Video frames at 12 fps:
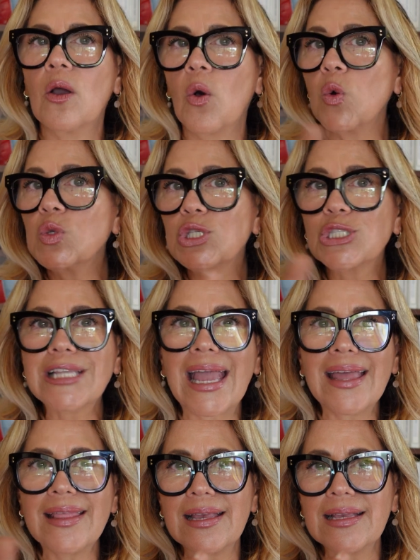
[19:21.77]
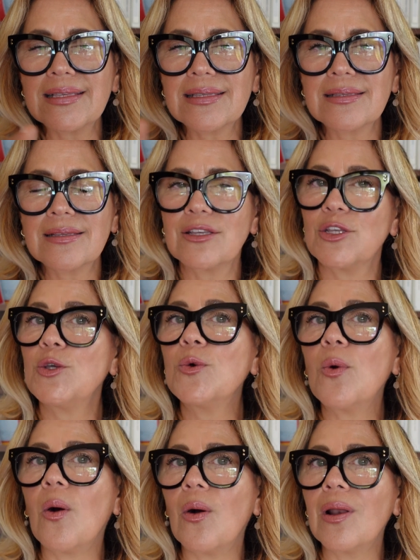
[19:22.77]
Ustedes, you
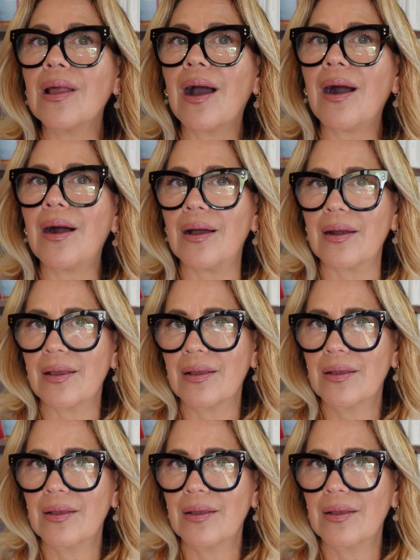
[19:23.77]
all are.